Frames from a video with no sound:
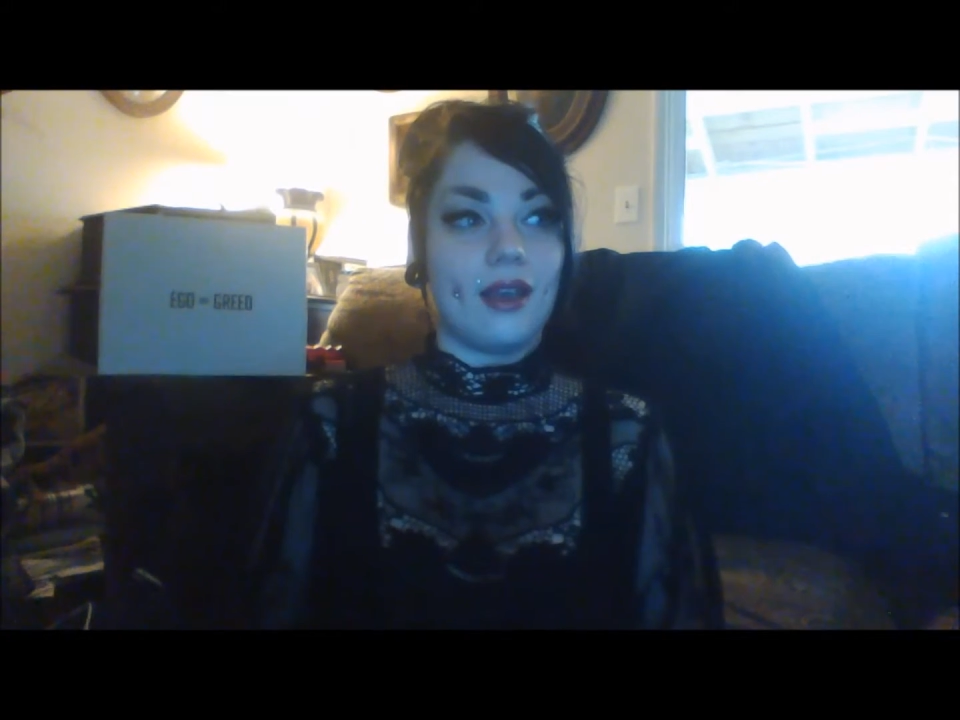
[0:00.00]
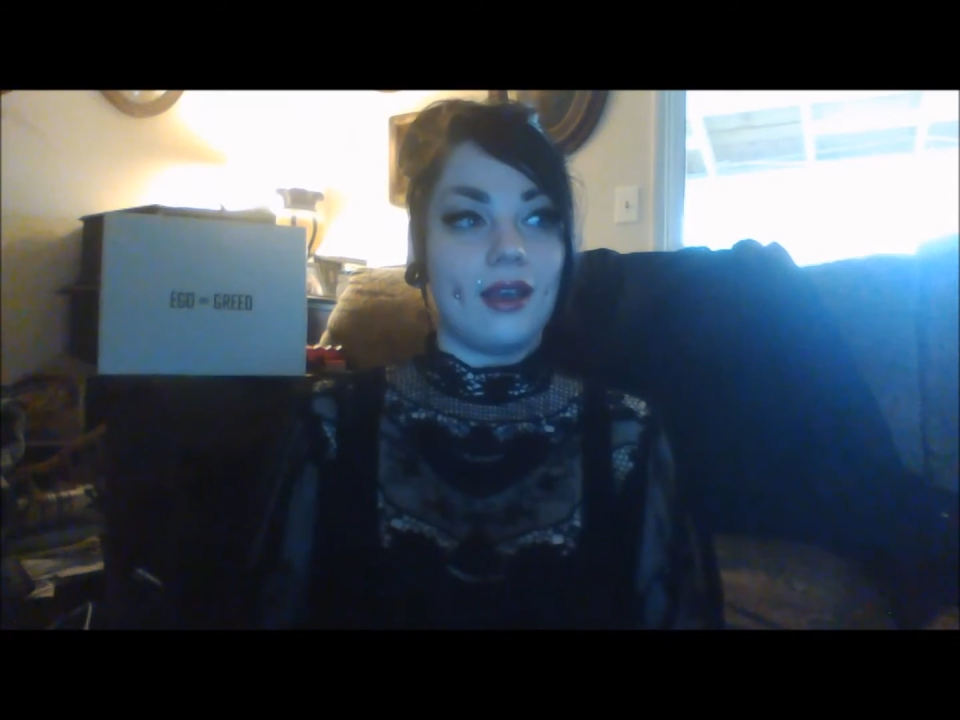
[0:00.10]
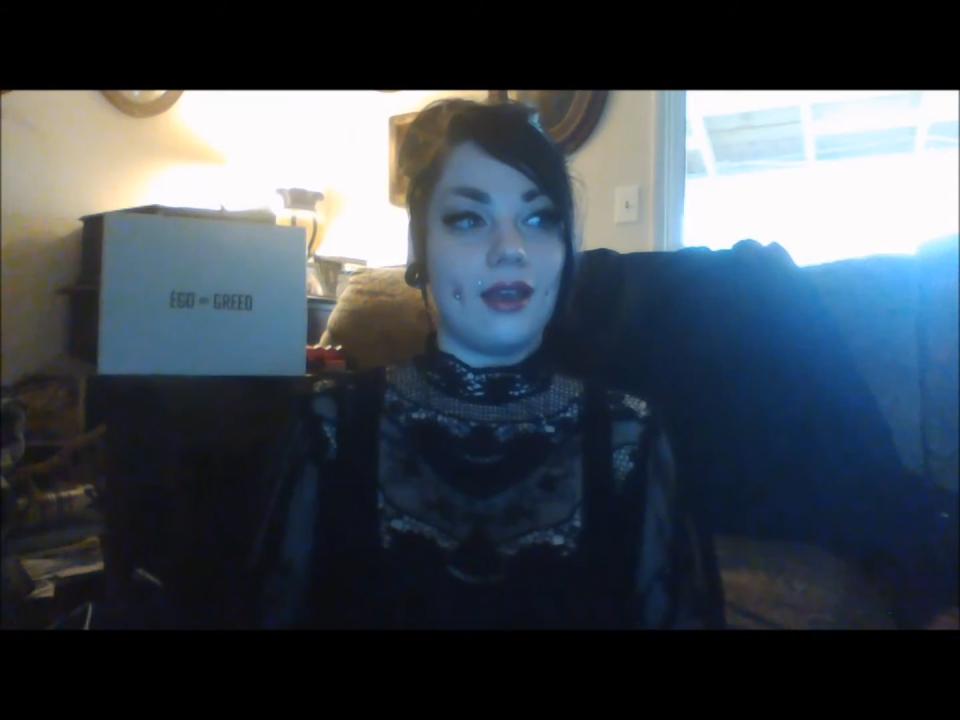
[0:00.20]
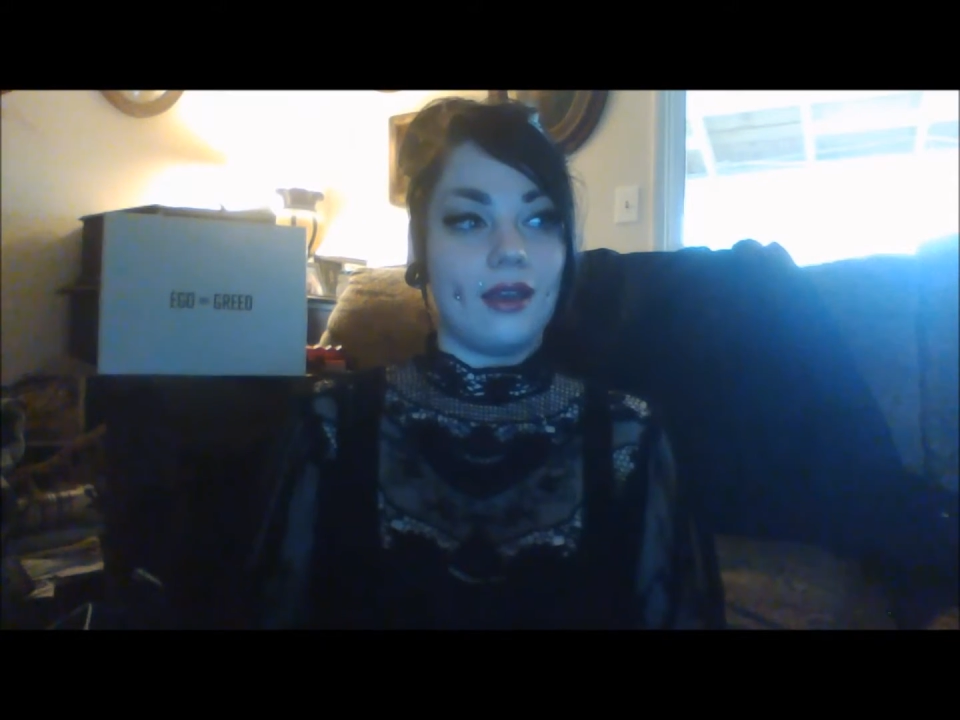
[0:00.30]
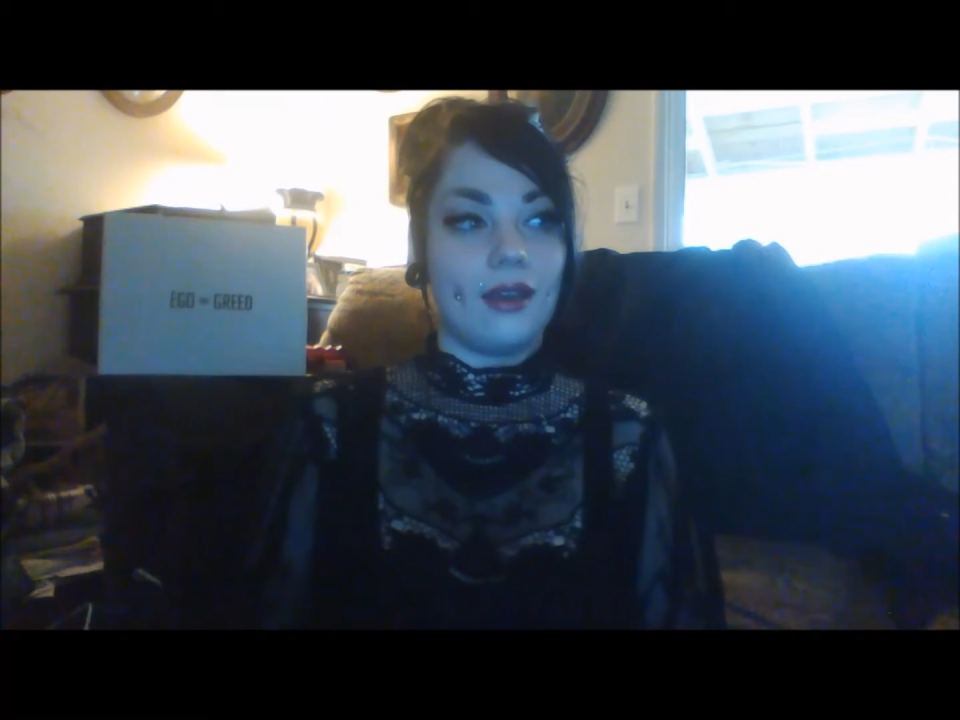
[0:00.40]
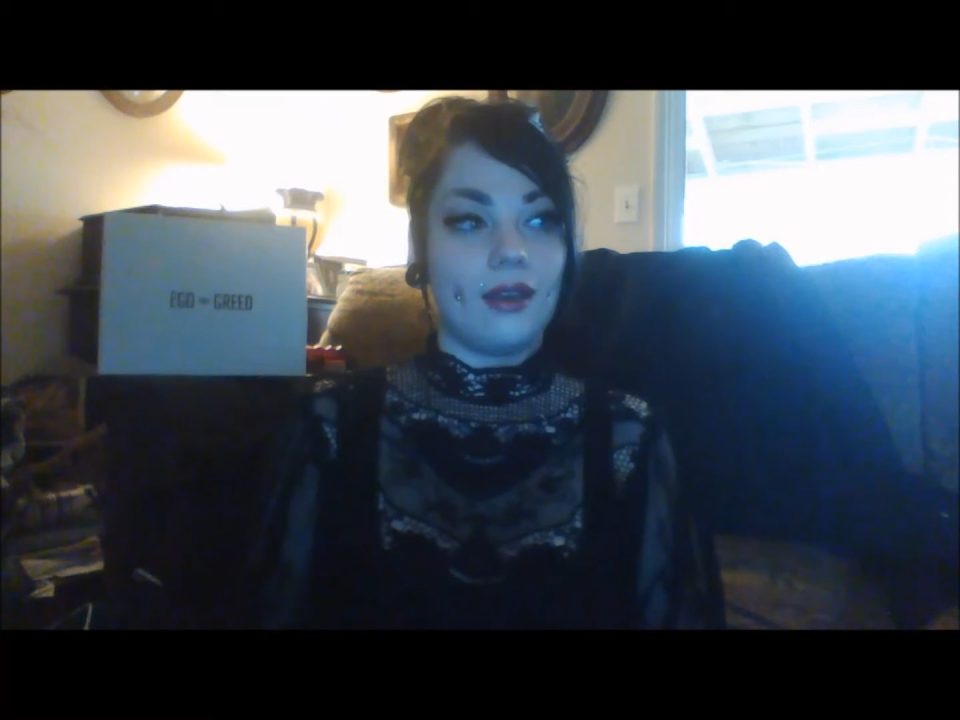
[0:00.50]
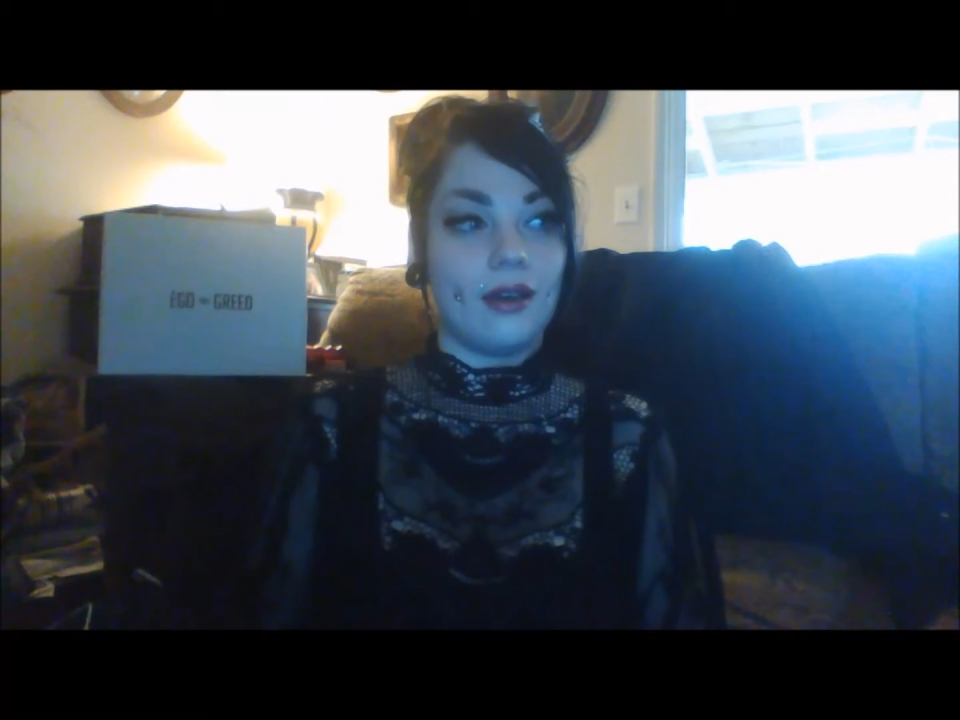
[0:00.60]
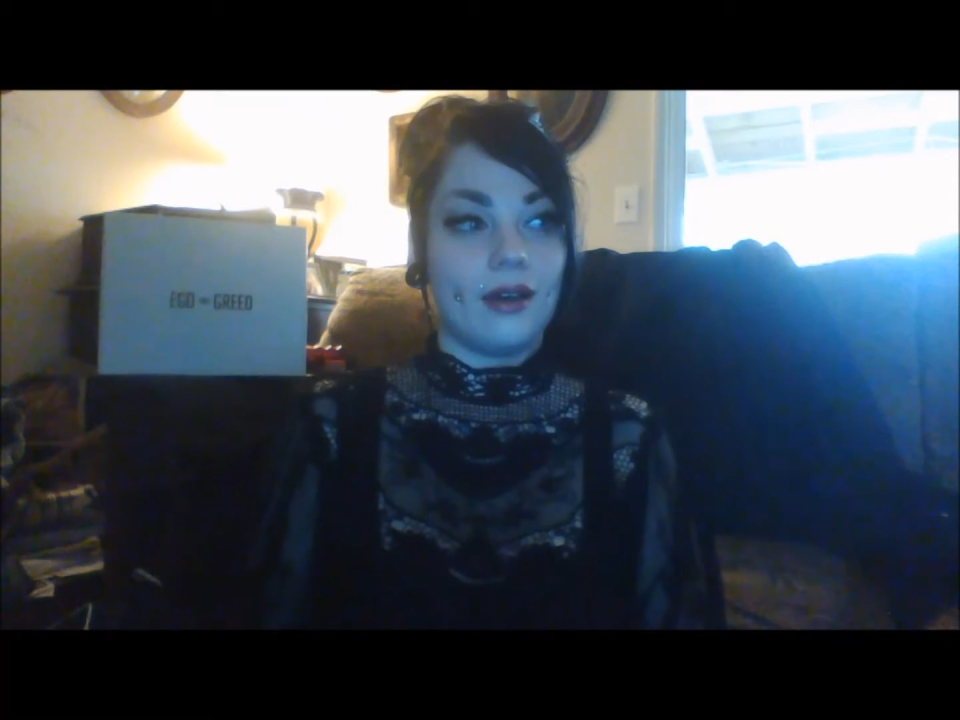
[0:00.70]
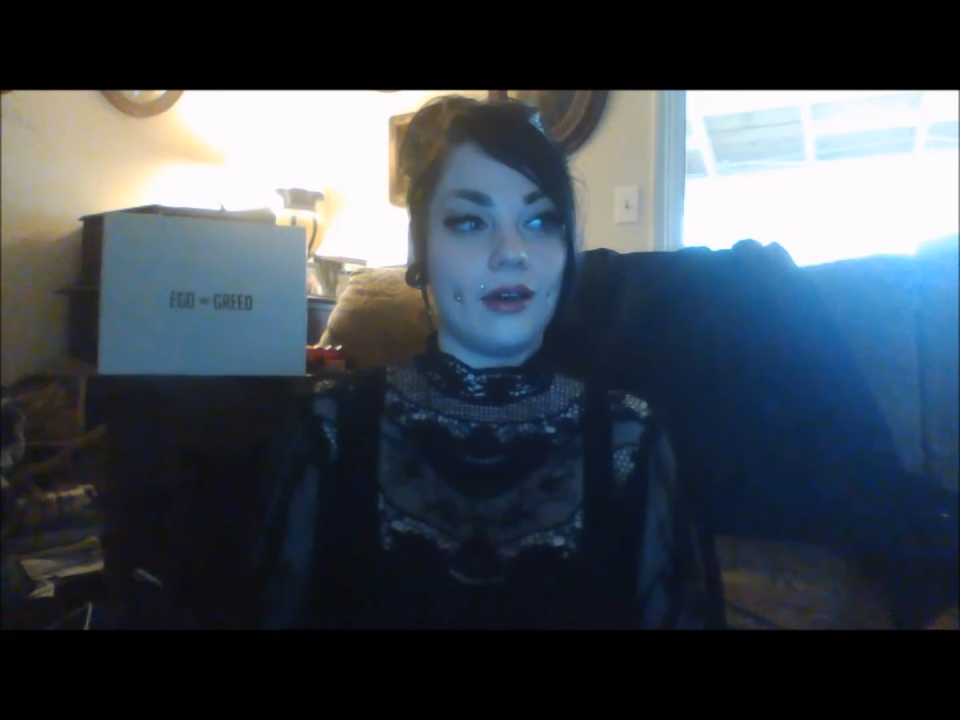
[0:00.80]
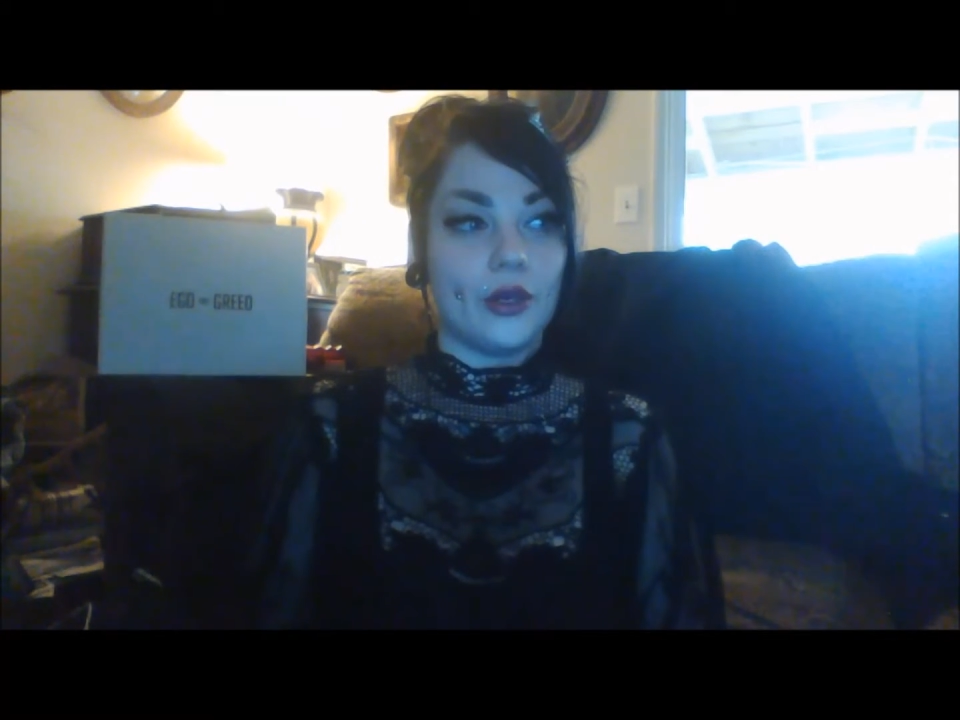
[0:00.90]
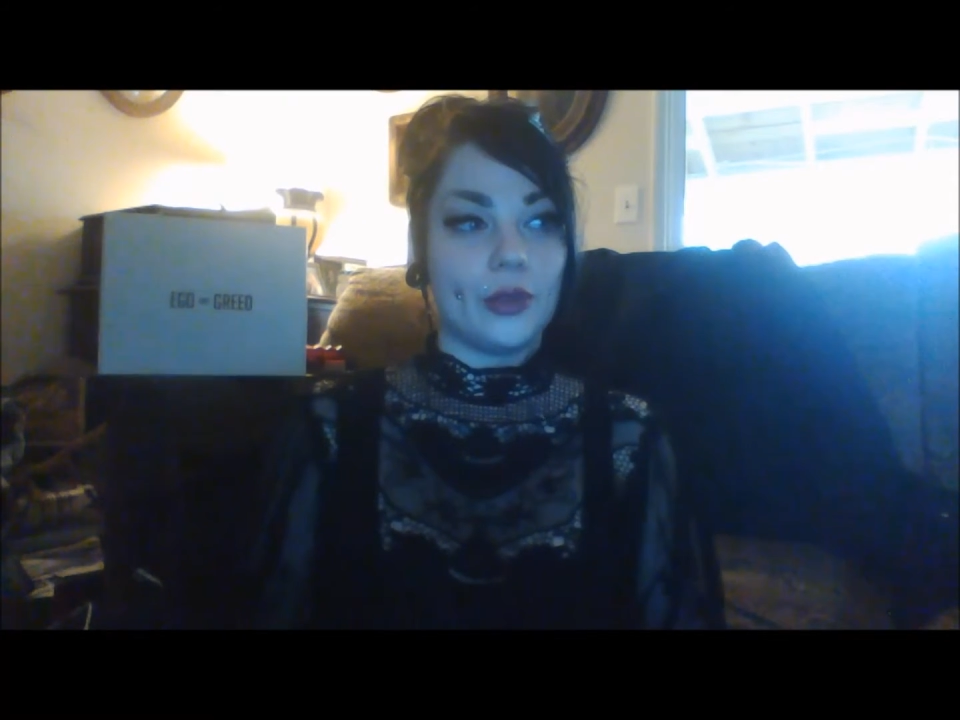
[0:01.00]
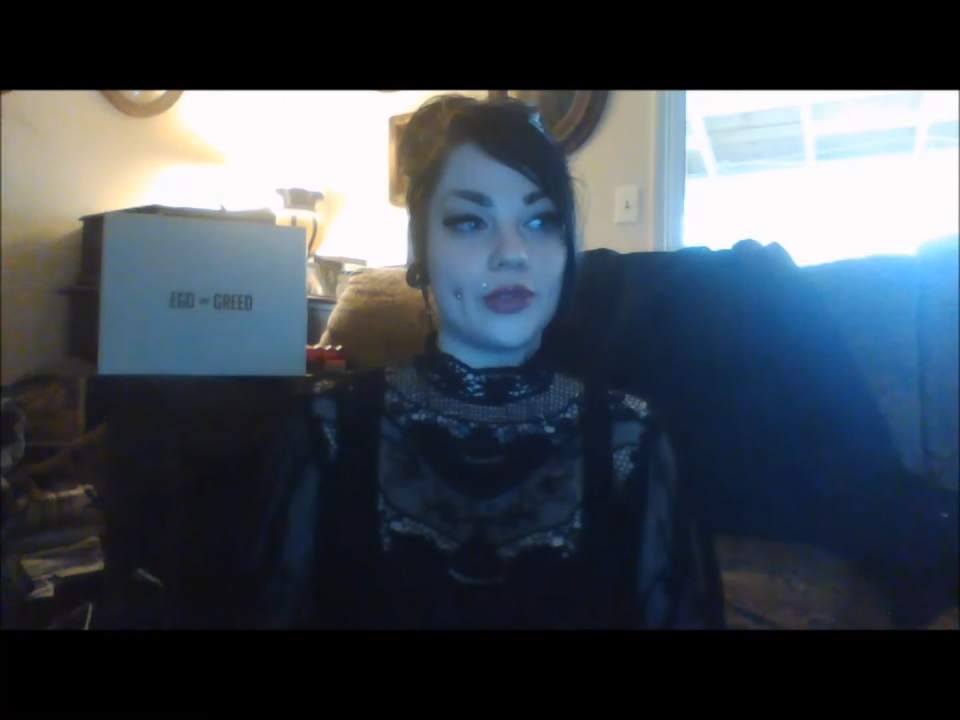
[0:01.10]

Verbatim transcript: a um,